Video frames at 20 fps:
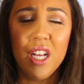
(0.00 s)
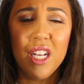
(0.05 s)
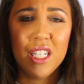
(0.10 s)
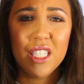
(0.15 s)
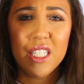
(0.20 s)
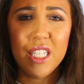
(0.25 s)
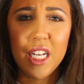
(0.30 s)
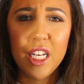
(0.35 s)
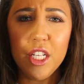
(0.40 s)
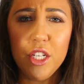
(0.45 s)

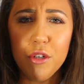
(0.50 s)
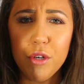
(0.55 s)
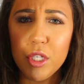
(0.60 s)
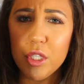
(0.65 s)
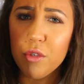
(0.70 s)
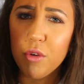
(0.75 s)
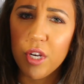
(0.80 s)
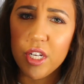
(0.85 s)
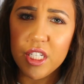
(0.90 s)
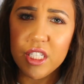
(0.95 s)
setting your
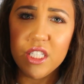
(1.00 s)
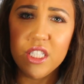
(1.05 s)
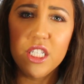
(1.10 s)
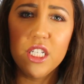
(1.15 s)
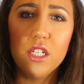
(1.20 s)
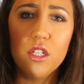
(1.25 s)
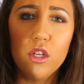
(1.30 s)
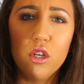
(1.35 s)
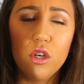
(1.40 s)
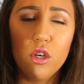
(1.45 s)
under eye
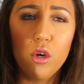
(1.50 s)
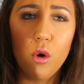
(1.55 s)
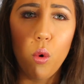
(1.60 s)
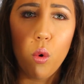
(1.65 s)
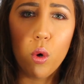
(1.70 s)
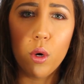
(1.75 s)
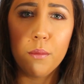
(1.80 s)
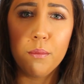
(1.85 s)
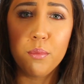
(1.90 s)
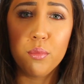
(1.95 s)
concealer
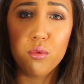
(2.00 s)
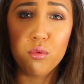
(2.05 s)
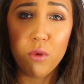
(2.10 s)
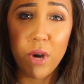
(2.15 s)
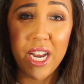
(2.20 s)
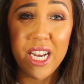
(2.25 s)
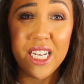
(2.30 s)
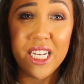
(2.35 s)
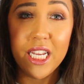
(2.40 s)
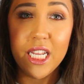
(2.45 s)
or
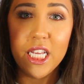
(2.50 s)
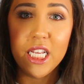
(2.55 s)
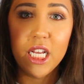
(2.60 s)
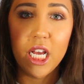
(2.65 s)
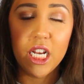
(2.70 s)
brightening,